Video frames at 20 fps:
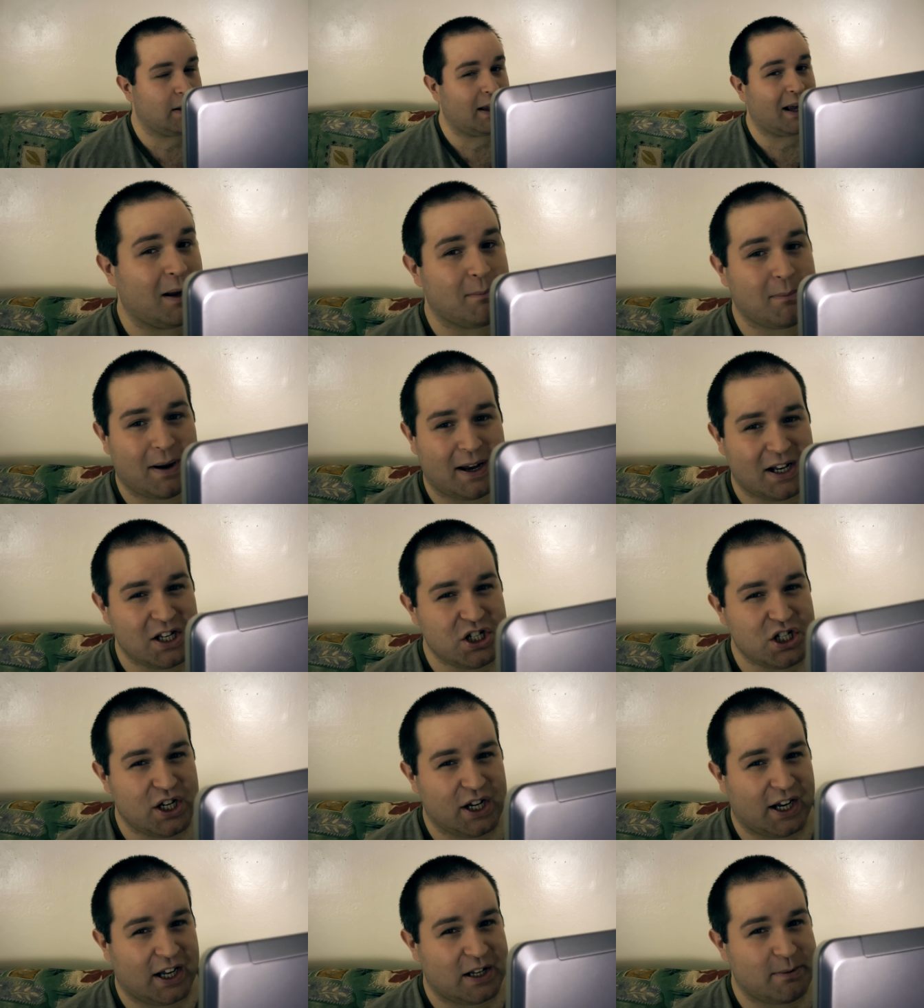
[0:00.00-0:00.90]
That might
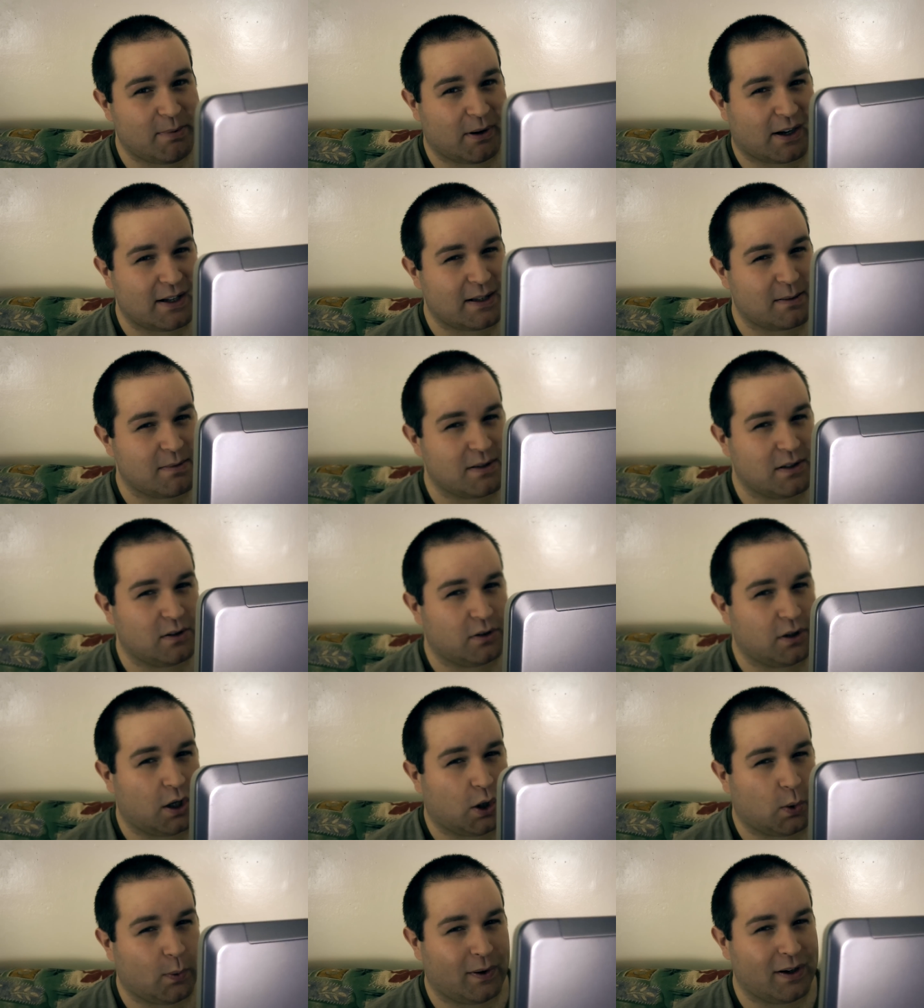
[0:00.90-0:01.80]
change because I'm still
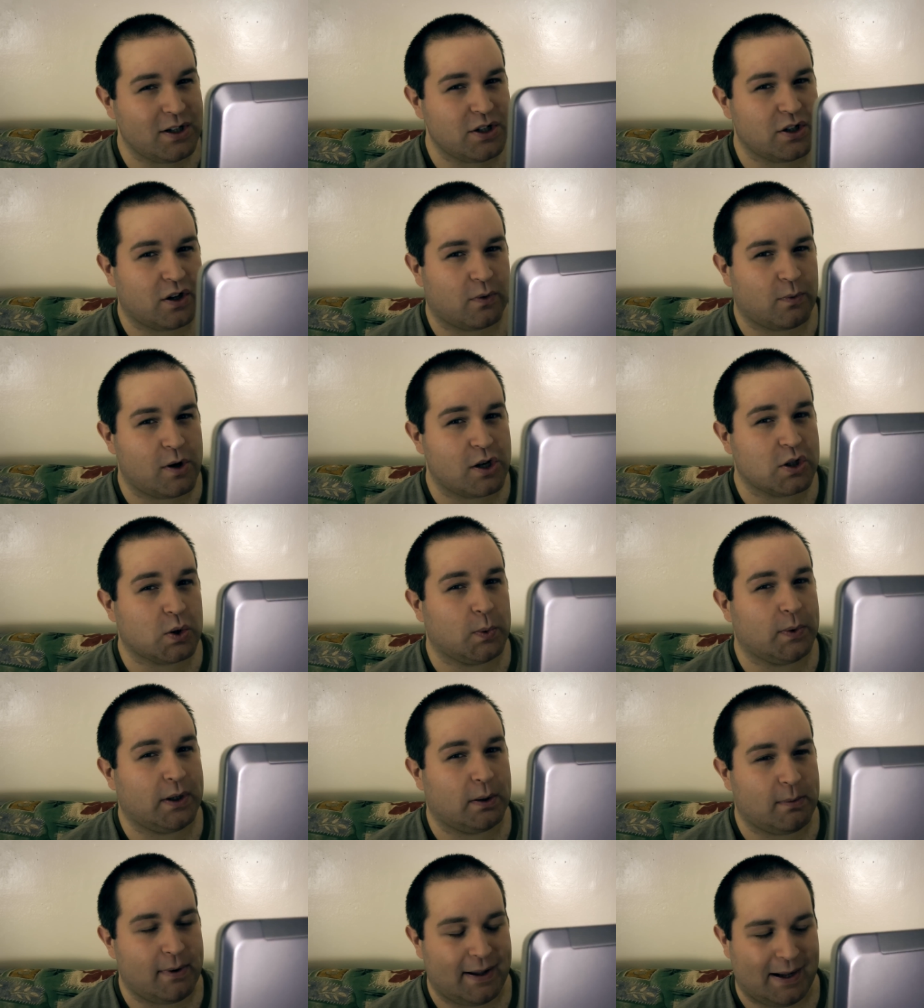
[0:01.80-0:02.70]
not quite sure what's
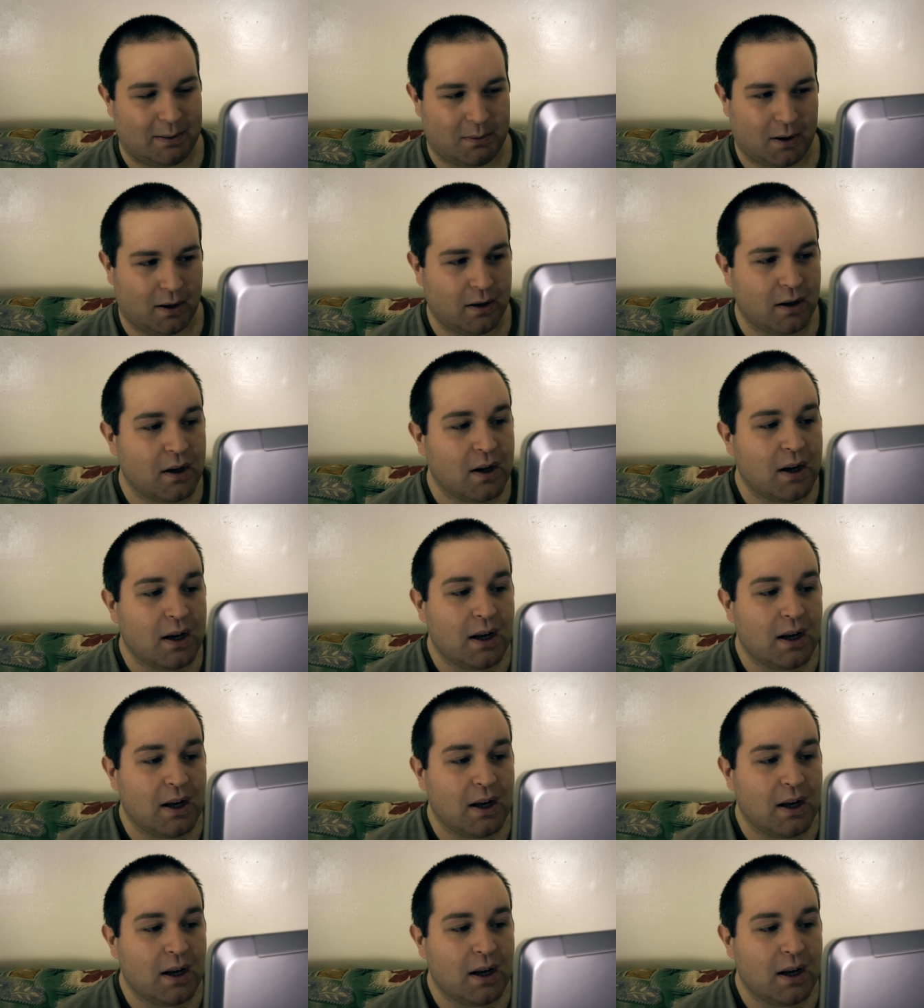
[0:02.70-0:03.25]
going on with that one.